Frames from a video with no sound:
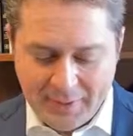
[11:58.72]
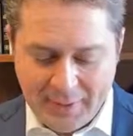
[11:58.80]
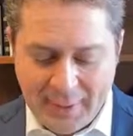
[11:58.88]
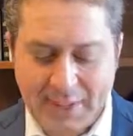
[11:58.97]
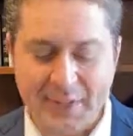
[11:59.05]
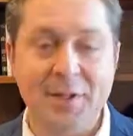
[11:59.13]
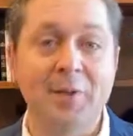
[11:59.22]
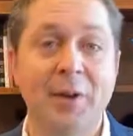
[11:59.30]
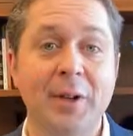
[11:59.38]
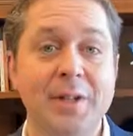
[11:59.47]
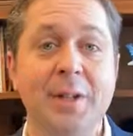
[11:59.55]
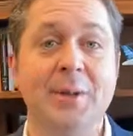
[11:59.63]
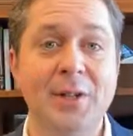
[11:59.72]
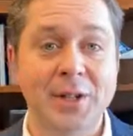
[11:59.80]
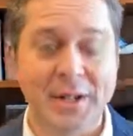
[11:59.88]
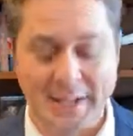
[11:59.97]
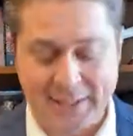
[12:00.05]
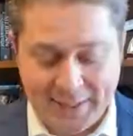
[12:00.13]
is this a, someone
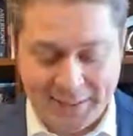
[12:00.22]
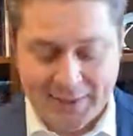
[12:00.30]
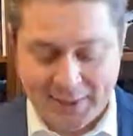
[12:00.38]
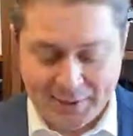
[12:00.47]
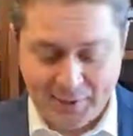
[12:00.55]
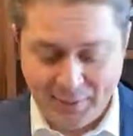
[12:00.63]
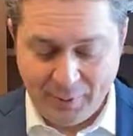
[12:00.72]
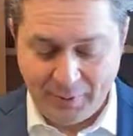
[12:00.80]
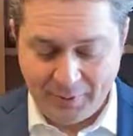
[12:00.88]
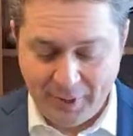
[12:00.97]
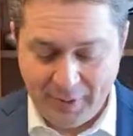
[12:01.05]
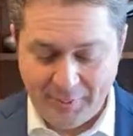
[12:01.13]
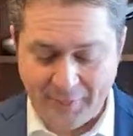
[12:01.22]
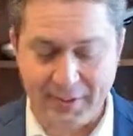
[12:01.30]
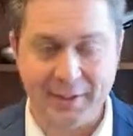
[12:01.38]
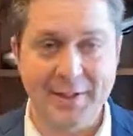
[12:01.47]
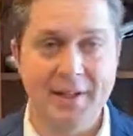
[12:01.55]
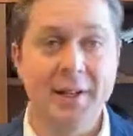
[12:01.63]
just asked? Is this a of
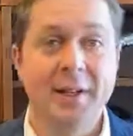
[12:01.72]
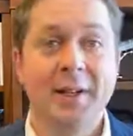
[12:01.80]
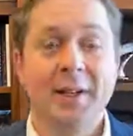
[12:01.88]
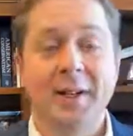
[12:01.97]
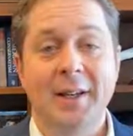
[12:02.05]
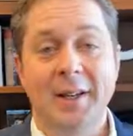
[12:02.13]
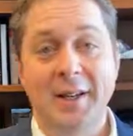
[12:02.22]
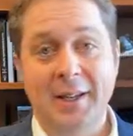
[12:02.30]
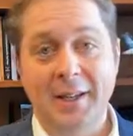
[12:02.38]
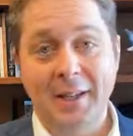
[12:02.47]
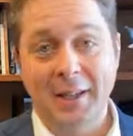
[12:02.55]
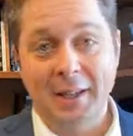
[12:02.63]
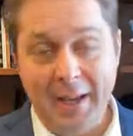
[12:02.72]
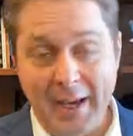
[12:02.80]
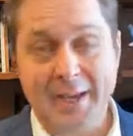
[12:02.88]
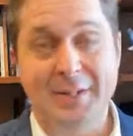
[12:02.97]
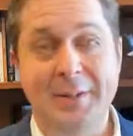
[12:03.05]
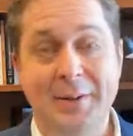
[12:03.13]
confidence?
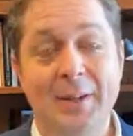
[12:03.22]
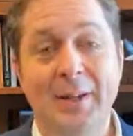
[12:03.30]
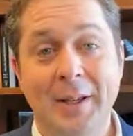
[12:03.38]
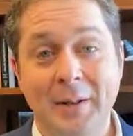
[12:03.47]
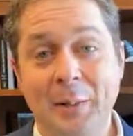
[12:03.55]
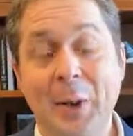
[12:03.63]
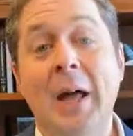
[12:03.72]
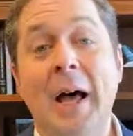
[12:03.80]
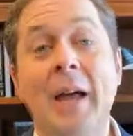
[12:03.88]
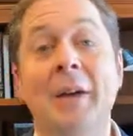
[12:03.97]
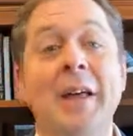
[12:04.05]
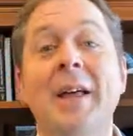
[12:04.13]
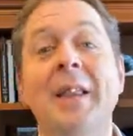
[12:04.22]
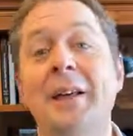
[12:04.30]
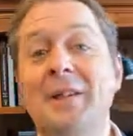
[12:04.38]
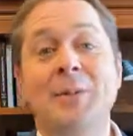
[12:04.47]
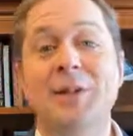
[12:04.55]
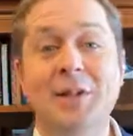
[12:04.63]
Yes. It, well, I,
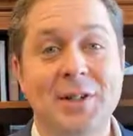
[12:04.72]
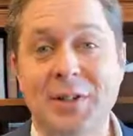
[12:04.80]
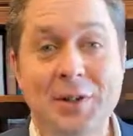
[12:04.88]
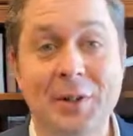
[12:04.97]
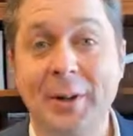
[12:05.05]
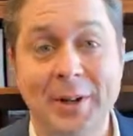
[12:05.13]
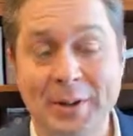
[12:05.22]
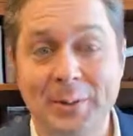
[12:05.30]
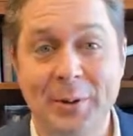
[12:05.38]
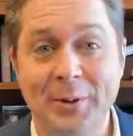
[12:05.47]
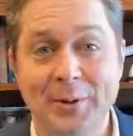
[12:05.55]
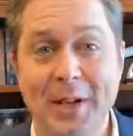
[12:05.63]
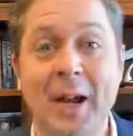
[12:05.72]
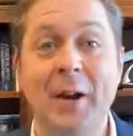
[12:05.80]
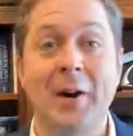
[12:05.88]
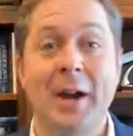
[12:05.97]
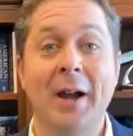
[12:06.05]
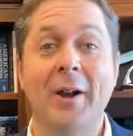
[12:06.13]
that's up to Justin Trudeau, I suppose. I,
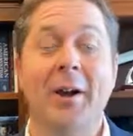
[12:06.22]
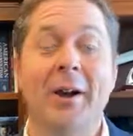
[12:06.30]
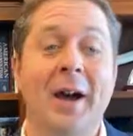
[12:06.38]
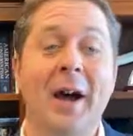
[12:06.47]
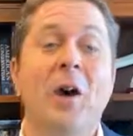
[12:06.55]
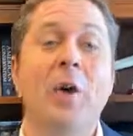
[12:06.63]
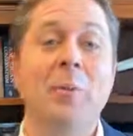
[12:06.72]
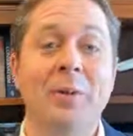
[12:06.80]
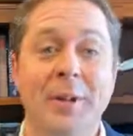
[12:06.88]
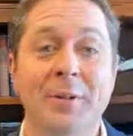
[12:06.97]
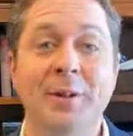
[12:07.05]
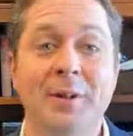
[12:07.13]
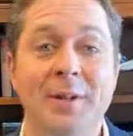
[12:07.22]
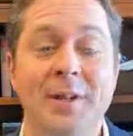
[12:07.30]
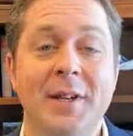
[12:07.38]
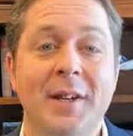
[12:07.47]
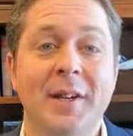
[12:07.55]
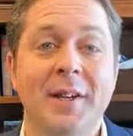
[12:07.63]
I, I hope
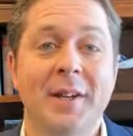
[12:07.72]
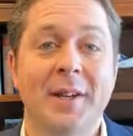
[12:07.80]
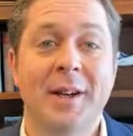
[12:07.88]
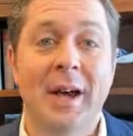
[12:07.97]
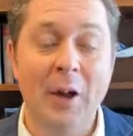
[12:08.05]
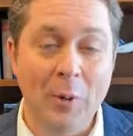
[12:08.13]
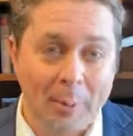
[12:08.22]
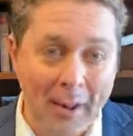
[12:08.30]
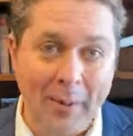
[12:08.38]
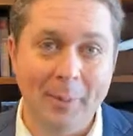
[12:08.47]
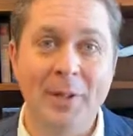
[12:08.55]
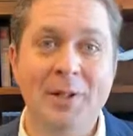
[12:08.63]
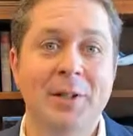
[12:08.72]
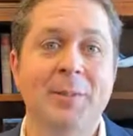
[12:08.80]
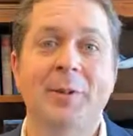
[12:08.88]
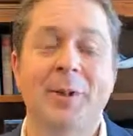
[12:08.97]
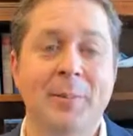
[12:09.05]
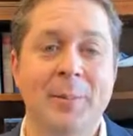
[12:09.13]
liberals, I hope backbench
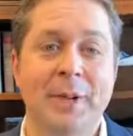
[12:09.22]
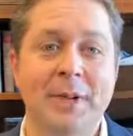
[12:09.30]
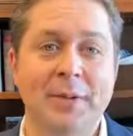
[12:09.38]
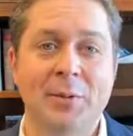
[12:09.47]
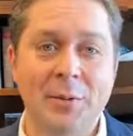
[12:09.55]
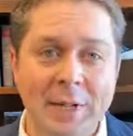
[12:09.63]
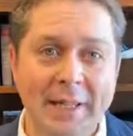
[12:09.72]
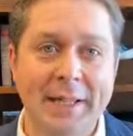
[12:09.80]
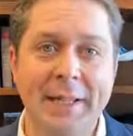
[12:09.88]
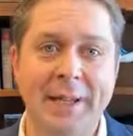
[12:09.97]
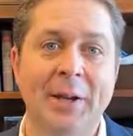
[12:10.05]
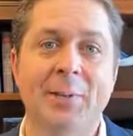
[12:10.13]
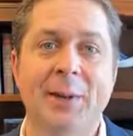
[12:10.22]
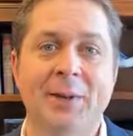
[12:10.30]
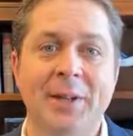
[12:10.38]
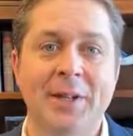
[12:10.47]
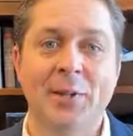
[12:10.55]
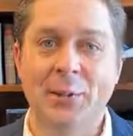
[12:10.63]
liberal MPs really think about
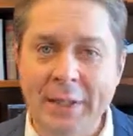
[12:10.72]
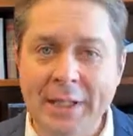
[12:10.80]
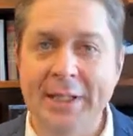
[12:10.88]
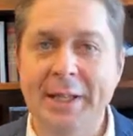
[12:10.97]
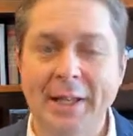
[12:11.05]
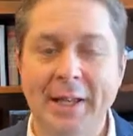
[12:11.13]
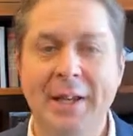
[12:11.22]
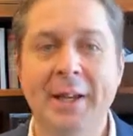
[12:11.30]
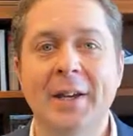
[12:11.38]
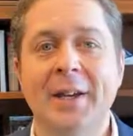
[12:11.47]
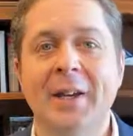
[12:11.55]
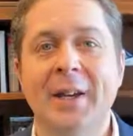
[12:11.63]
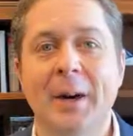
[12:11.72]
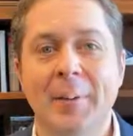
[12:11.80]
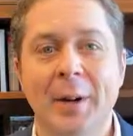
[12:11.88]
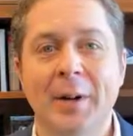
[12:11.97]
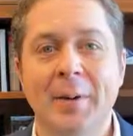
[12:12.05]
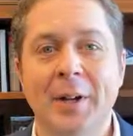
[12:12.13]
this. Really think
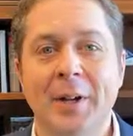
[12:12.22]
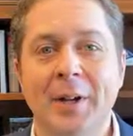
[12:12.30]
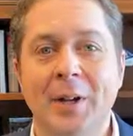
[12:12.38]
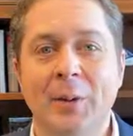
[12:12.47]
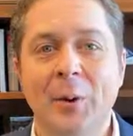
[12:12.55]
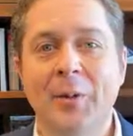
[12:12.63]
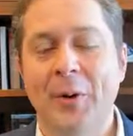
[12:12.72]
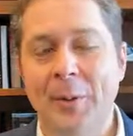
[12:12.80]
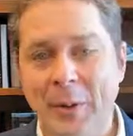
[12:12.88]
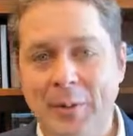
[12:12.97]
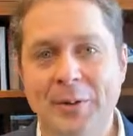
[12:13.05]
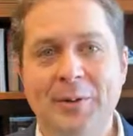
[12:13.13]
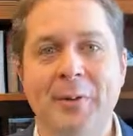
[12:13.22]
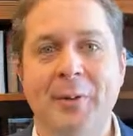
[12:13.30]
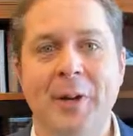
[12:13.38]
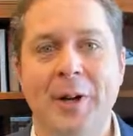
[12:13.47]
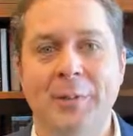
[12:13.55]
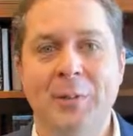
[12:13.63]
about what they're about to
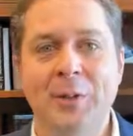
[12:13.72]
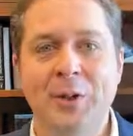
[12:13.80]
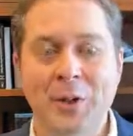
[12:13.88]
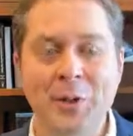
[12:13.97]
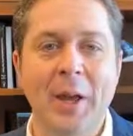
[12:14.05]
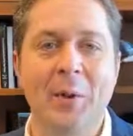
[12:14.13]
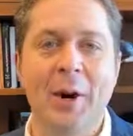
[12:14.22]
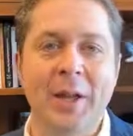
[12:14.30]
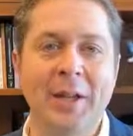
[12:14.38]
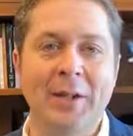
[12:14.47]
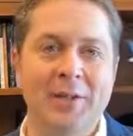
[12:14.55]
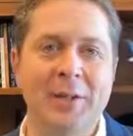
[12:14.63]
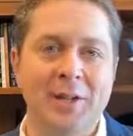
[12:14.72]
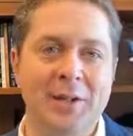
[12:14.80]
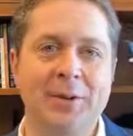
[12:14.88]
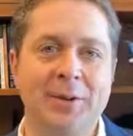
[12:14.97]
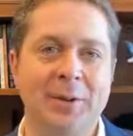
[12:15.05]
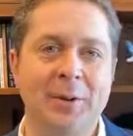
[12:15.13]
vote on. Do they want to give
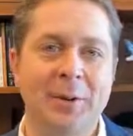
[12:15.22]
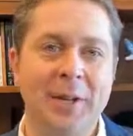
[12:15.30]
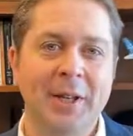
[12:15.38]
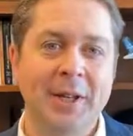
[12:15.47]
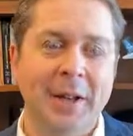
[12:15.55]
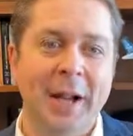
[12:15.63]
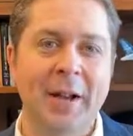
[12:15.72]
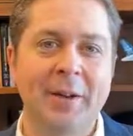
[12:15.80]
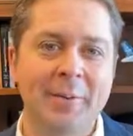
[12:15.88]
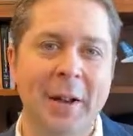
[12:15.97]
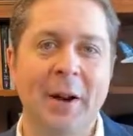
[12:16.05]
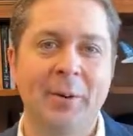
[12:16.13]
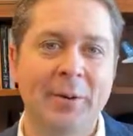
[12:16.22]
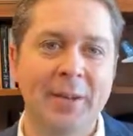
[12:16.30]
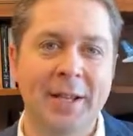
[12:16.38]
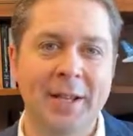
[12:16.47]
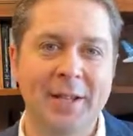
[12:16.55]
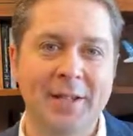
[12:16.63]
Justin Trudeau the kind of power
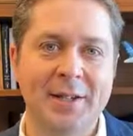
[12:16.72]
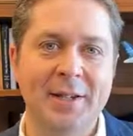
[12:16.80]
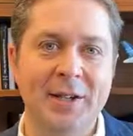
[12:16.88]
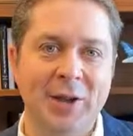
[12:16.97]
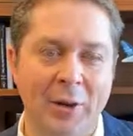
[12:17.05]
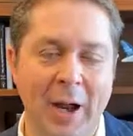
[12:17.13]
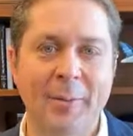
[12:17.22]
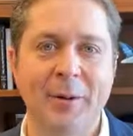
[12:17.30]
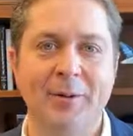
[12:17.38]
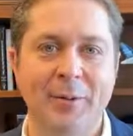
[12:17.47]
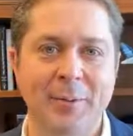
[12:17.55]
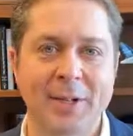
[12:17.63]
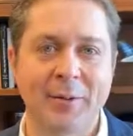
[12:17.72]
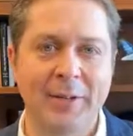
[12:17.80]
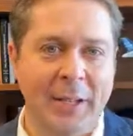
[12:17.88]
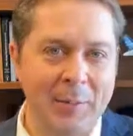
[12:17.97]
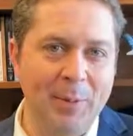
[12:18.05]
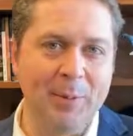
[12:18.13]
that he's grabbing for himself?
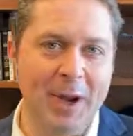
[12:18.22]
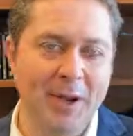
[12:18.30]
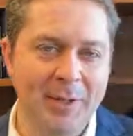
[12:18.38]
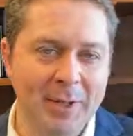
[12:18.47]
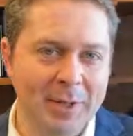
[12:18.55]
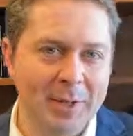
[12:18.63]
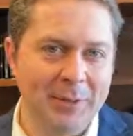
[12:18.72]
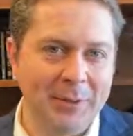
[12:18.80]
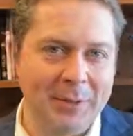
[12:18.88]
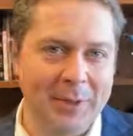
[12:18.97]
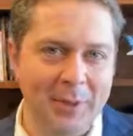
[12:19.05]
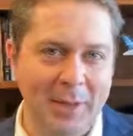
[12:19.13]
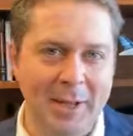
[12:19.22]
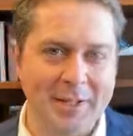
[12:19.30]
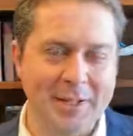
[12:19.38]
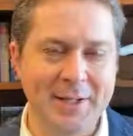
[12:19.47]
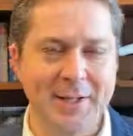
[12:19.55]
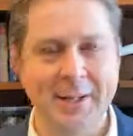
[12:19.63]
And keep in mind, you know, in the
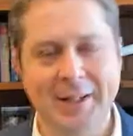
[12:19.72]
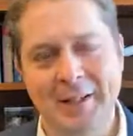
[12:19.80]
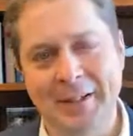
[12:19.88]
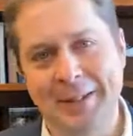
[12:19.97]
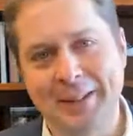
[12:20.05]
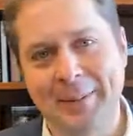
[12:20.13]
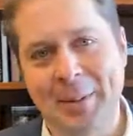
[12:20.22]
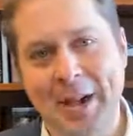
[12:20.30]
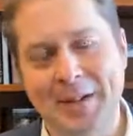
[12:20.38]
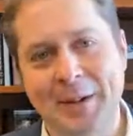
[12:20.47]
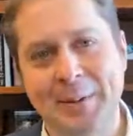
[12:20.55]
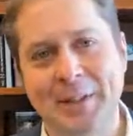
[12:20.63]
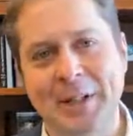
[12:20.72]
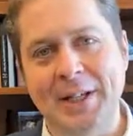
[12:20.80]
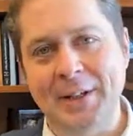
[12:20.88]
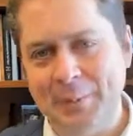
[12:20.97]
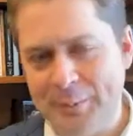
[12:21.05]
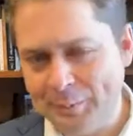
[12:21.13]
debates in the in the past couple of days,